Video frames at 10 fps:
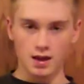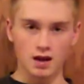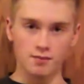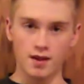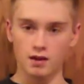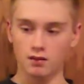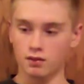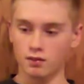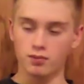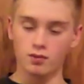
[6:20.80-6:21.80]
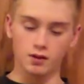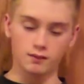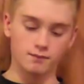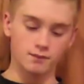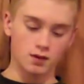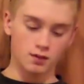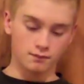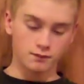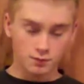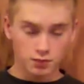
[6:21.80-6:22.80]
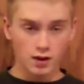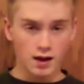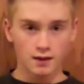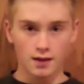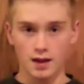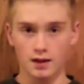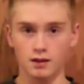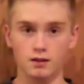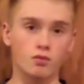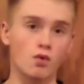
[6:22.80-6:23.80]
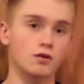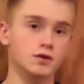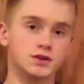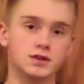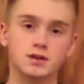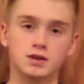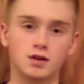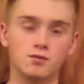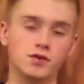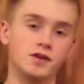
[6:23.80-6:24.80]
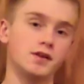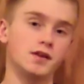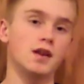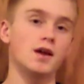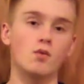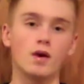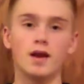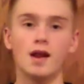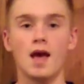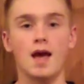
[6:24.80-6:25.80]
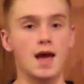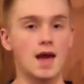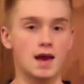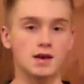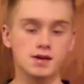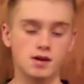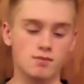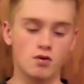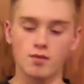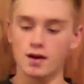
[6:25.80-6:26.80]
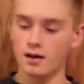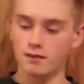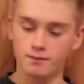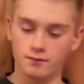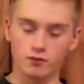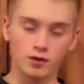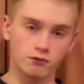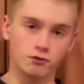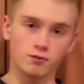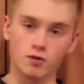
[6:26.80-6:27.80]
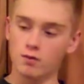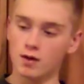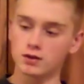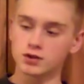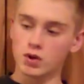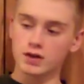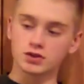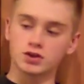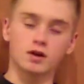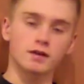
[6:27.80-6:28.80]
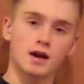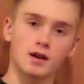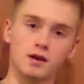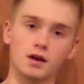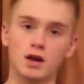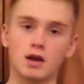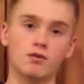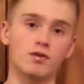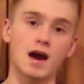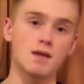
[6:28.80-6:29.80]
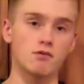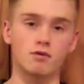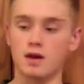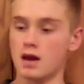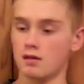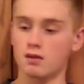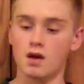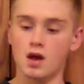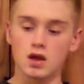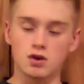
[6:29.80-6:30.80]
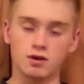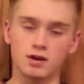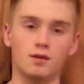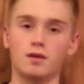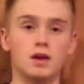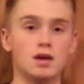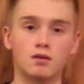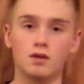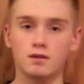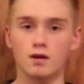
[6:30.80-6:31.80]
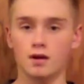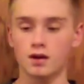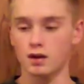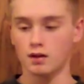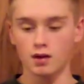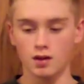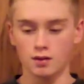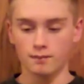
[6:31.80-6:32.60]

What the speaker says: Kind of pants to put on, and it's water resistant, completely lightweight, and mobile, really, really mobile. So I just tuck that in here, and with high boots, guys, you can easily tuck in